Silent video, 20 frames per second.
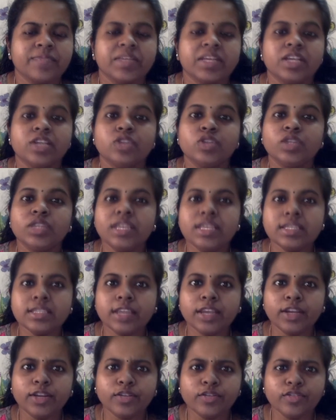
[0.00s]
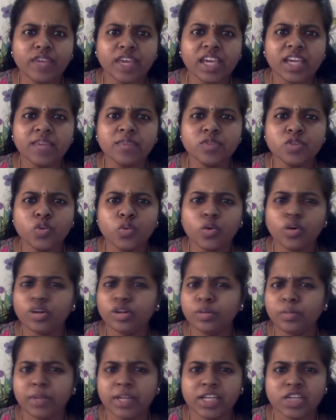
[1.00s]
So these kind of games you want
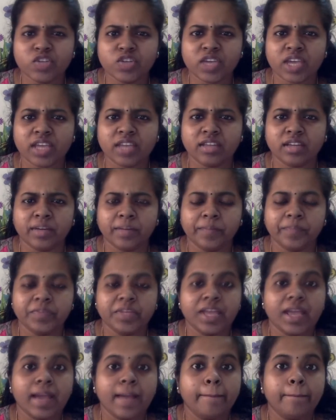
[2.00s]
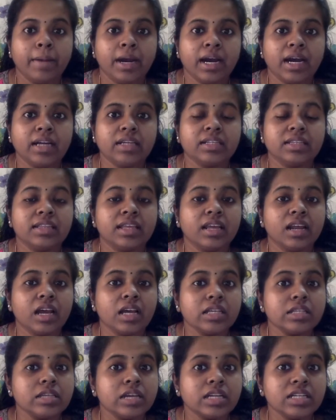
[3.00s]
to play together. But there
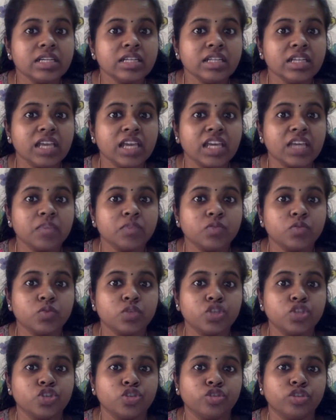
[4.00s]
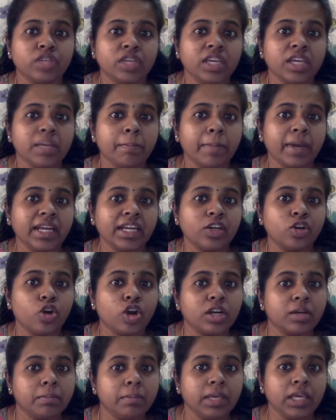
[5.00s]
are certain games which you think might
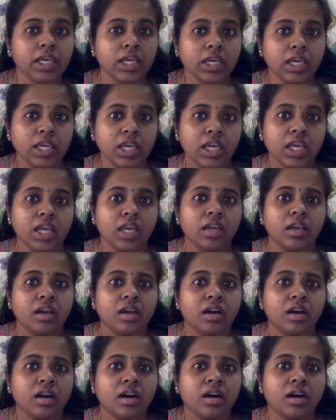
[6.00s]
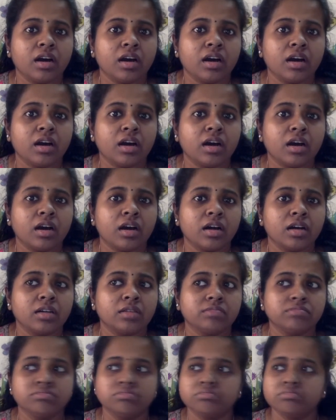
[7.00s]
not be
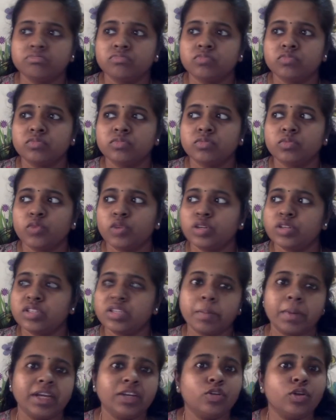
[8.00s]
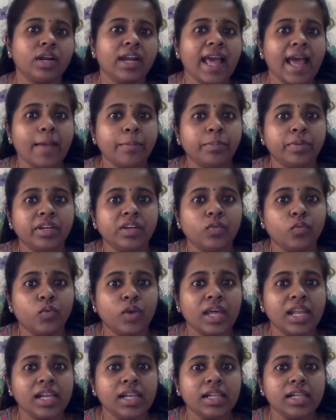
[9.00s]
might not happen
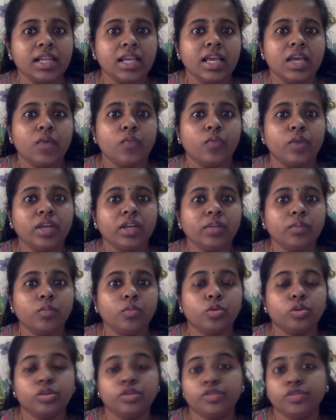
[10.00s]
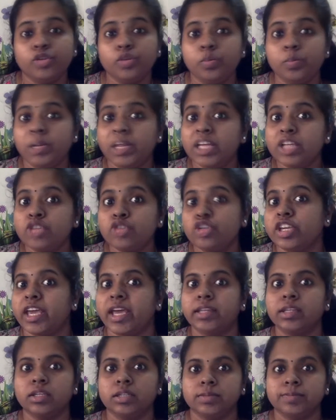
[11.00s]
well when both of you play together.